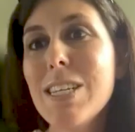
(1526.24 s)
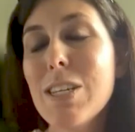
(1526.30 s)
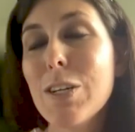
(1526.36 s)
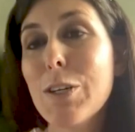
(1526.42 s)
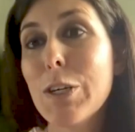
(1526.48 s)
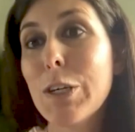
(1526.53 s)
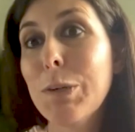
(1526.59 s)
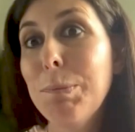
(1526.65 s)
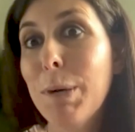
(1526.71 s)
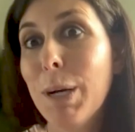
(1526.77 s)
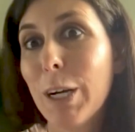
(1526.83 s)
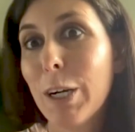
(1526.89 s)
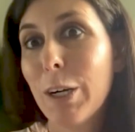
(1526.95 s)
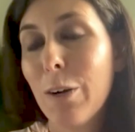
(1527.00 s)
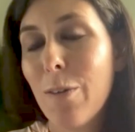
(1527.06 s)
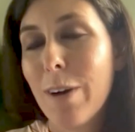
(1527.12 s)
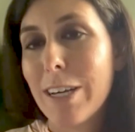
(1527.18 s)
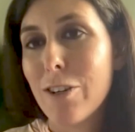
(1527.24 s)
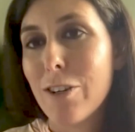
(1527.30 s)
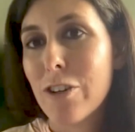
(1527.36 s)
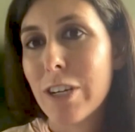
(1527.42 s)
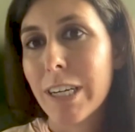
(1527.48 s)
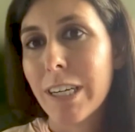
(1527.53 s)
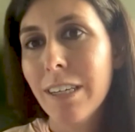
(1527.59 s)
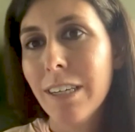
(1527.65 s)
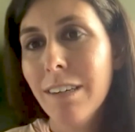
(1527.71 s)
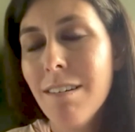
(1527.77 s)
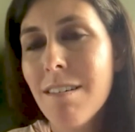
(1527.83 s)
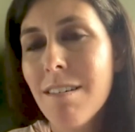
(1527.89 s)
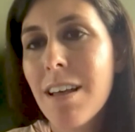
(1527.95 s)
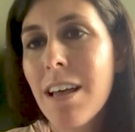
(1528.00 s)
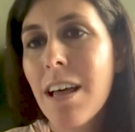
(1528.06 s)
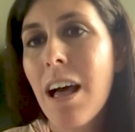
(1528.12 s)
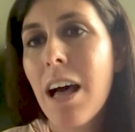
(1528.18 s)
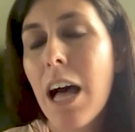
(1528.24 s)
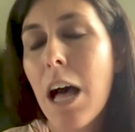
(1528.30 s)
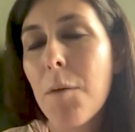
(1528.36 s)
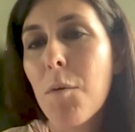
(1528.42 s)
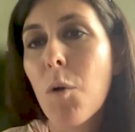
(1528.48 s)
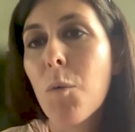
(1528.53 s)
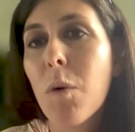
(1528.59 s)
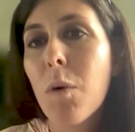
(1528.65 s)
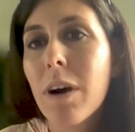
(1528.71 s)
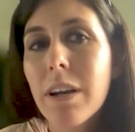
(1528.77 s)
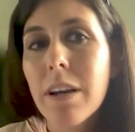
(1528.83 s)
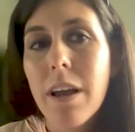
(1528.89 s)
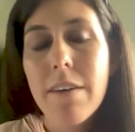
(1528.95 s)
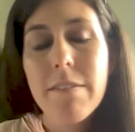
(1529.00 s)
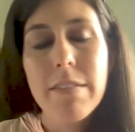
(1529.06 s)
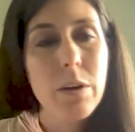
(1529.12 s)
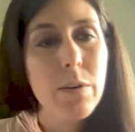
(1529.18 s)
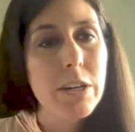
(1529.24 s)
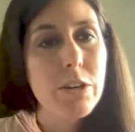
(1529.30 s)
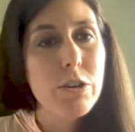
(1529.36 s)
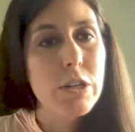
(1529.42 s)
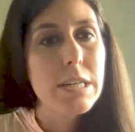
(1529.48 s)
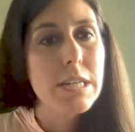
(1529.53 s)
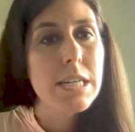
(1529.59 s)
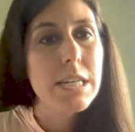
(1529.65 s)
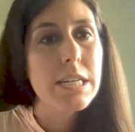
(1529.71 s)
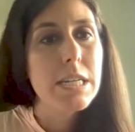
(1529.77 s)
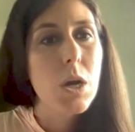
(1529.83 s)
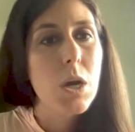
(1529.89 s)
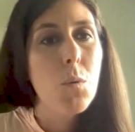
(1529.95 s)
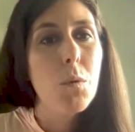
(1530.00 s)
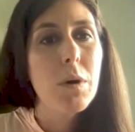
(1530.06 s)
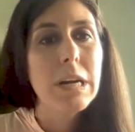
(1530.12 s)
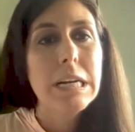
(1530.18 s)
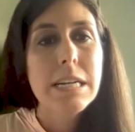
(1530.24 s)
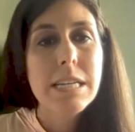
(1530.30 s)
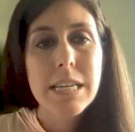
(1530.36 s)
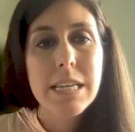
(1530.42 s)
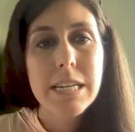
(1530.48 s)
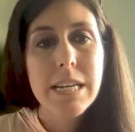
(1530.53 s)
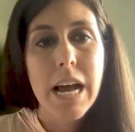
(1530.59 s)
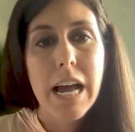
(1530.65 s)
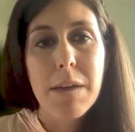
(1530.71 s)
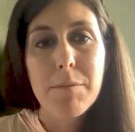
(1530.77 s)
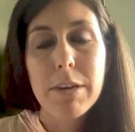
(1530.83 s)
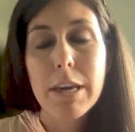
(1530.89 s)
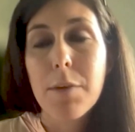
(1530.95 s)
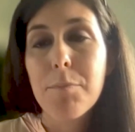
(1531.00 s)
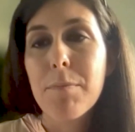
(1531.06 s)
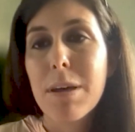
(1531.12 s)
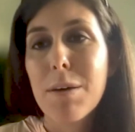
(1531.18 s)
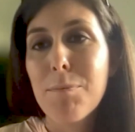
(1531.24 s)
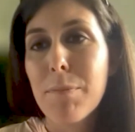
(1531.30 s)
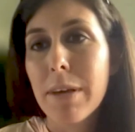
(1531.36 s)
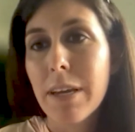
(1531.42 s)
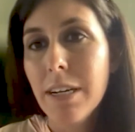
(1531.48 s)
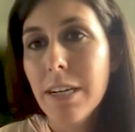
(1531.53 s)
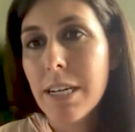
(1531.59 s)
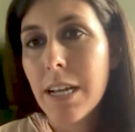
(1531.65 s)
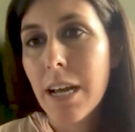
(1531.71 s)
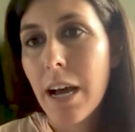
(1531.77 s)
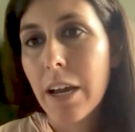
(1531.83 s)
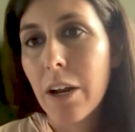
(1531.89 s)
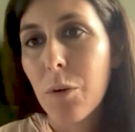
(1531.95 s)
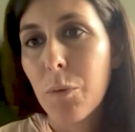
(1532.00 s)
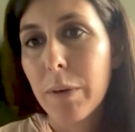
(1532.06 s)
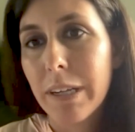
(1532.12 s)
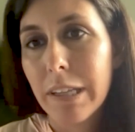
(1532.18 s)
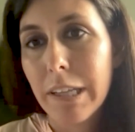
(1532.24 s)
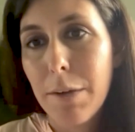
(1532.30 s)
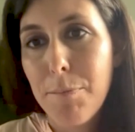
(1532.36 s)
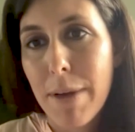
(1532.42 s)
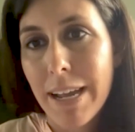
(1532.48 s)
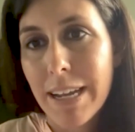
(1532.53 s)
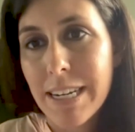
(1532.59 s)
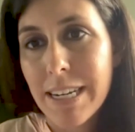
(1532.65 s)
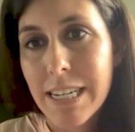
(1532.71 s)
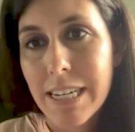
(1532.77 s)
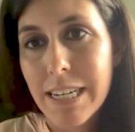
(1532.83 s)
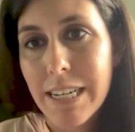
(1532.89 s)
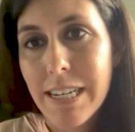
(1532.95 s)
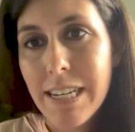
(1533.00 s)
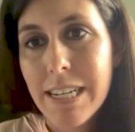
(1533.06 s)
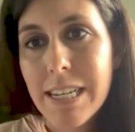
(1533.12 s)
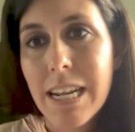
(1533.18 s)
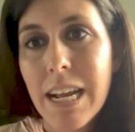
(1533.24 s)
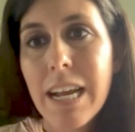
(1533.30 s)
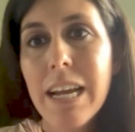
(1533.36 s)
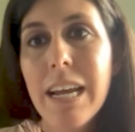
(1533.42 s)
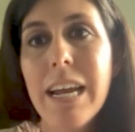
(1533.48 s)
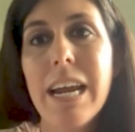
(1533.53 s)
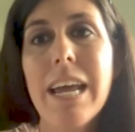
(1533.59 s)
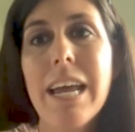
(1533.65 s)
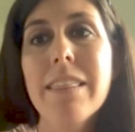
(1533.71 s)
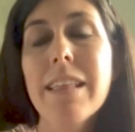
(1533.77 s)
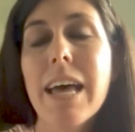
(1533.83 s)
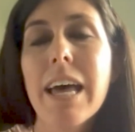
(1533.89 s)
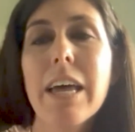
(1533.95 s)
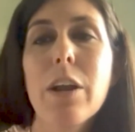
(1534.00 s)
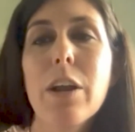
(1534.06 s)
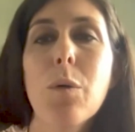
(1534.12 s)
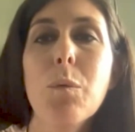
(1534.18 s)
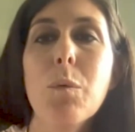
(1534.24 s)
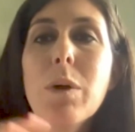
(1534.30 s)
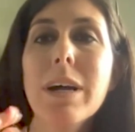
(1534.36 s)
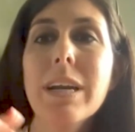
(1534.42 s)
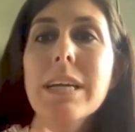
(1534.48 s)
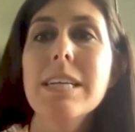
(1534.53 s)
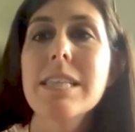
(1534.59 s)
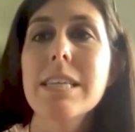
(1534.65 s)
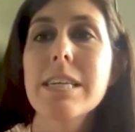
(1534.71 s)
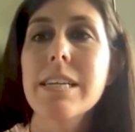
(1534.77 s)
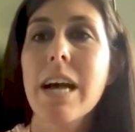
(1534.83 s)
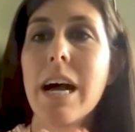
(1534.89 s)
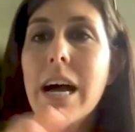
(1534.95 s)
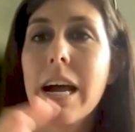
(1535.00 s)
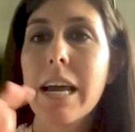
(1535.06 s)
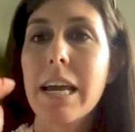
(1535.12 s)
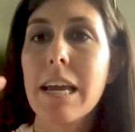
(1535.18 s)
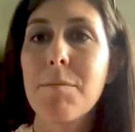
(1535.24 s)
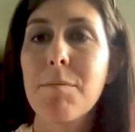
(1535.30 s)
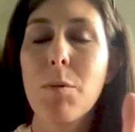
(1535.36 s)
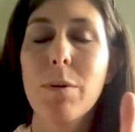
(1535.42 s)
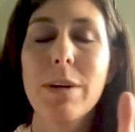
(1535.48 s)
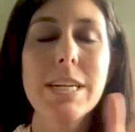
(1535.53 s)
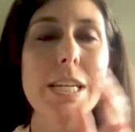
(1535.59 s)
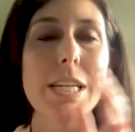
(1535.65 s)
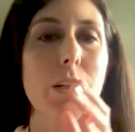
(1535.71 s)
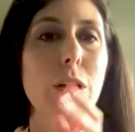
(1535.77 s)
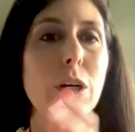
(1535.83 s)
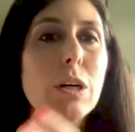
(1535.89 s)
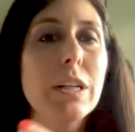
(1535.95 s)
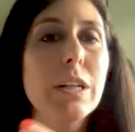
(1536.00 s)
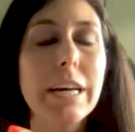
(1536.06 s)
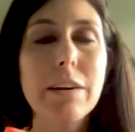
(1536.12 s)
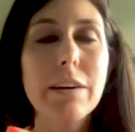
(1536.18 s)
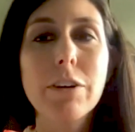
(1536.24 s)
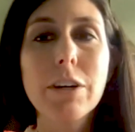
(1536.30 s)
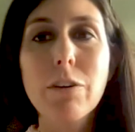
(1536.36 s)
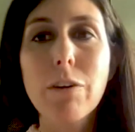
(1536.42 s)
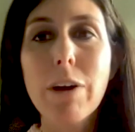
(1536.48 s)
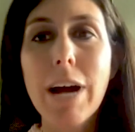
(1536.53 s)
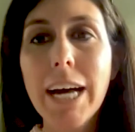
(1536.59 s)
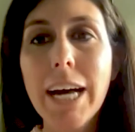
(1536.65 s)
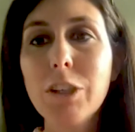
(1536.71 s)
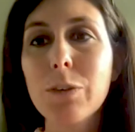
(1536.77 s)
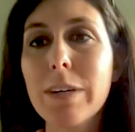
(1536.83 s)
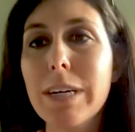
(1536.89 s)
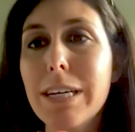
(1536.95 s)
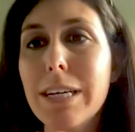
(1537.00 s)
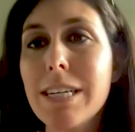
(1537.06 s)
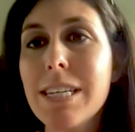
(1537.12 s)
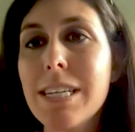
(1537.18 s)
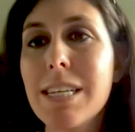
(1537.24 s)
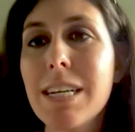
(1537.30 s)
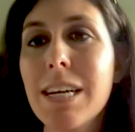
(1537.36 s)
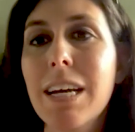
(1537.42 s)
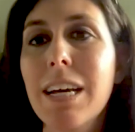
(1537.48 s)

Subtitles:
is a two-part question. One of the questions is, what is the time commitment on a weekly basis? And then what does it look like for graduates